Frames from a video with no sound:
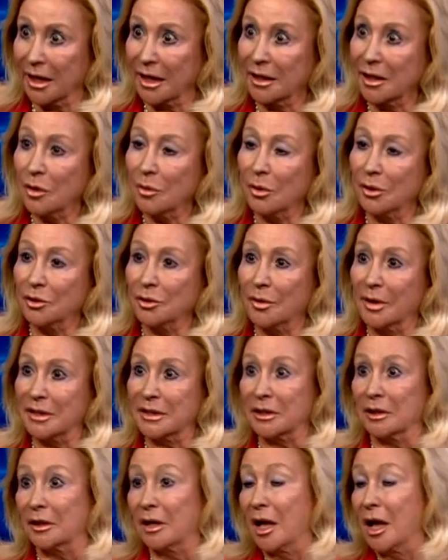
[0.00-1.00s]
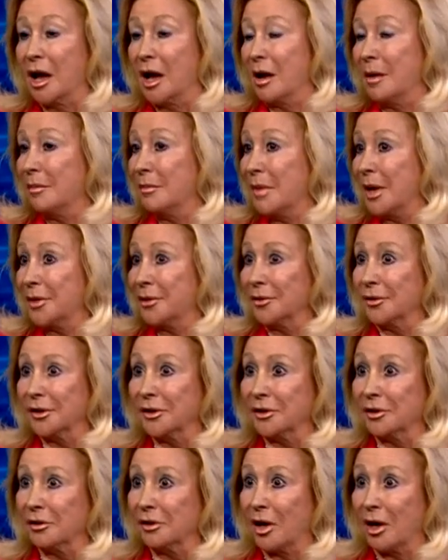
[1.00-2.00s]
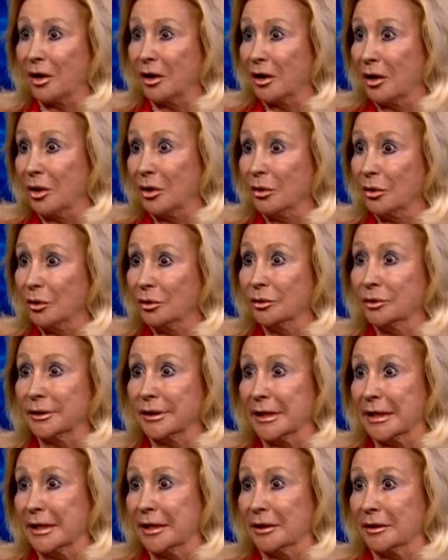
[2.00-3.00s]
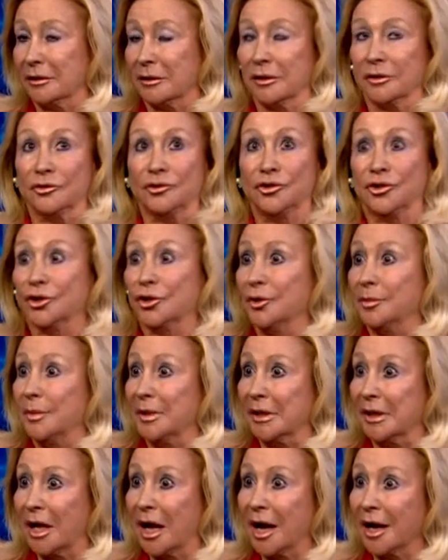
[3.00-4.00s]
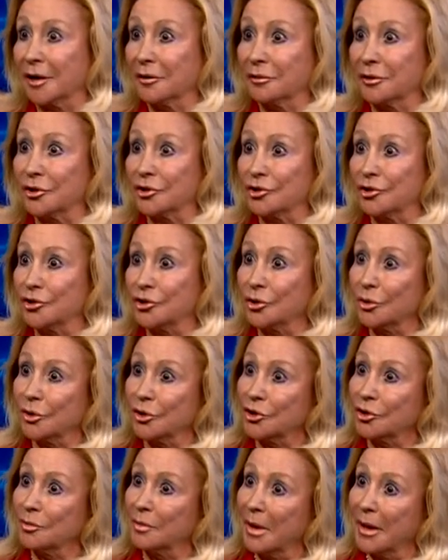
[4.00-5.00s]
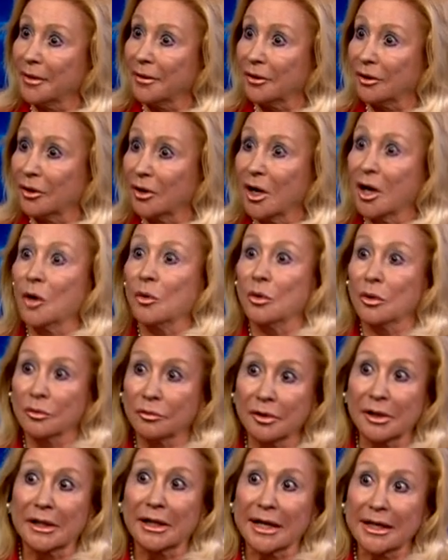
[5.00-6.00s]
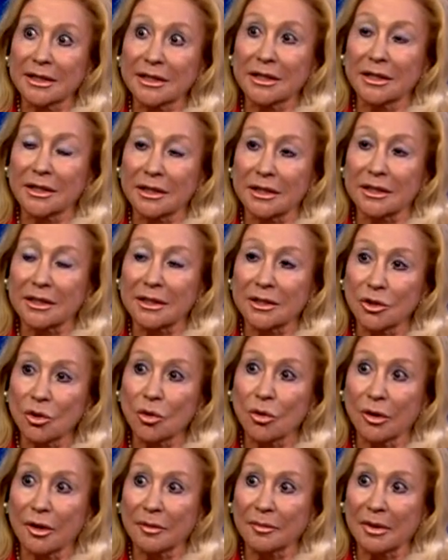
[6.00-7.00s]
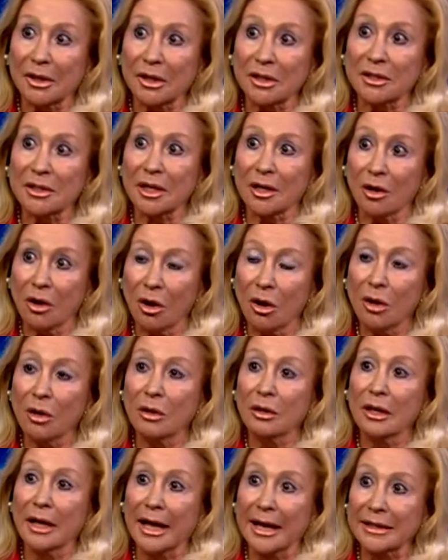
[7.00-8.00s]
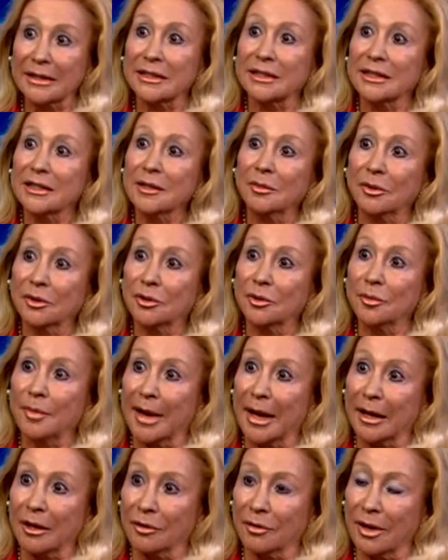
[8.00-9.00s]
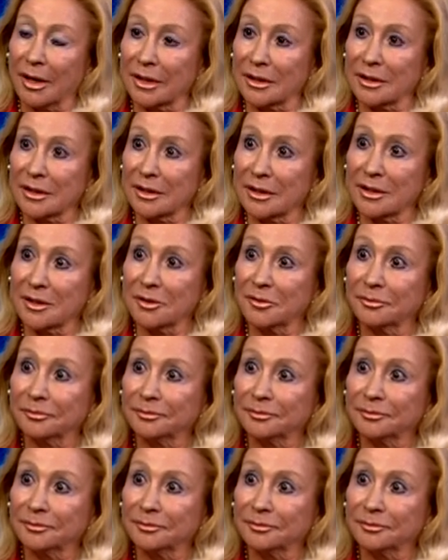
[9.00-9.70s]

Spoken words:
Anyone who has a mother and a German, Irish, Jewish mother will relate to this story because they all had similar backgrounds.